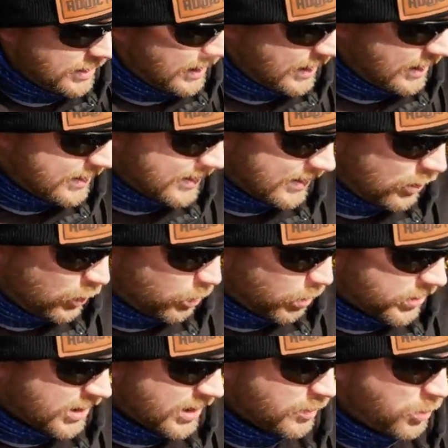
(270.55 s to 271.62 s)
And it's a super
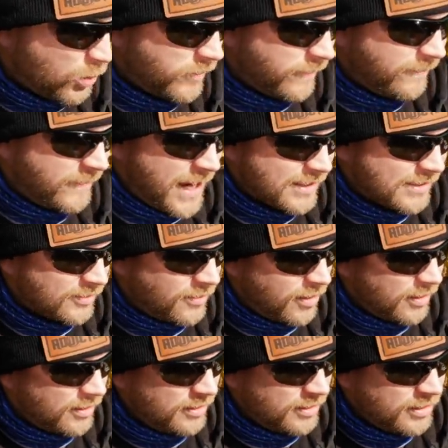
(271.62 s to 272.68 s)
simple and fast
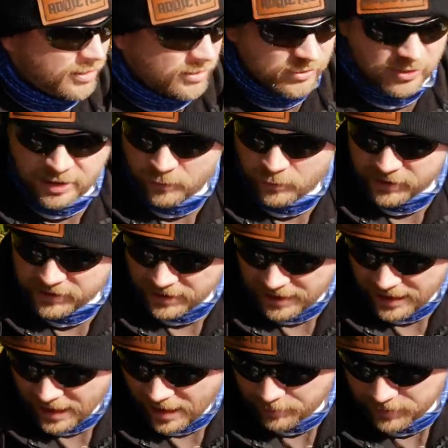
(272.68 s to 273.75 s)
knot. So then what's gonna
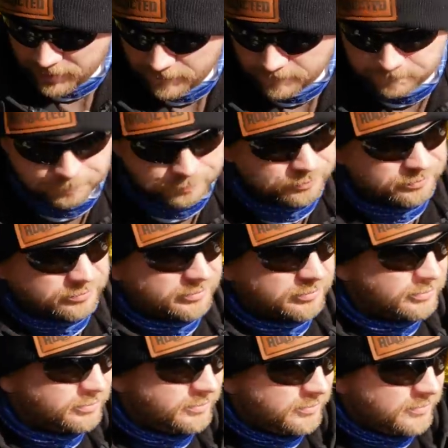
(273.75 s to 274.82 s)
happen
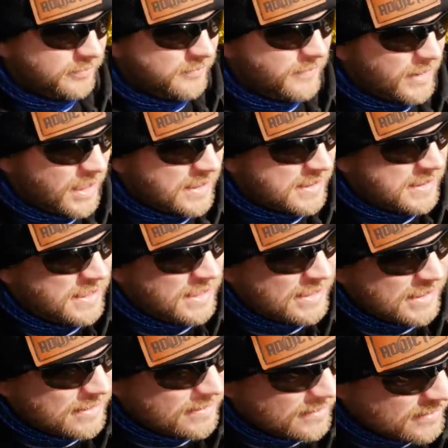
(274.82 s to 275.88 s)
is
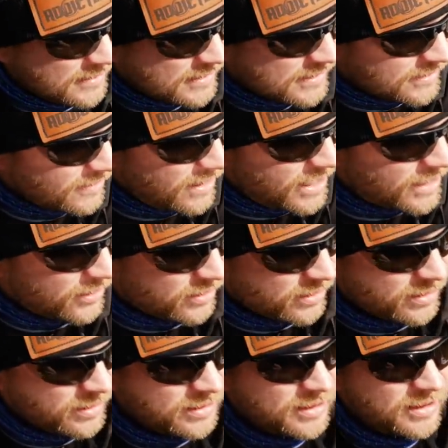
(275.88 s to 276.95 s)
this
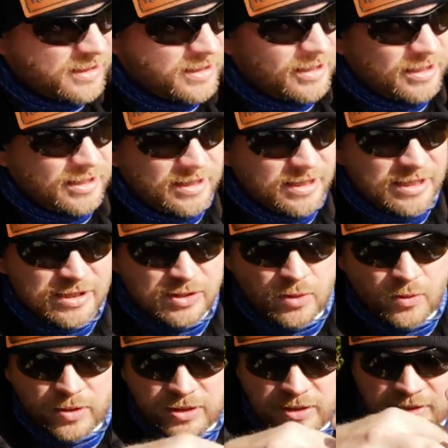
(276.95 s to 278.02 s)
slider is going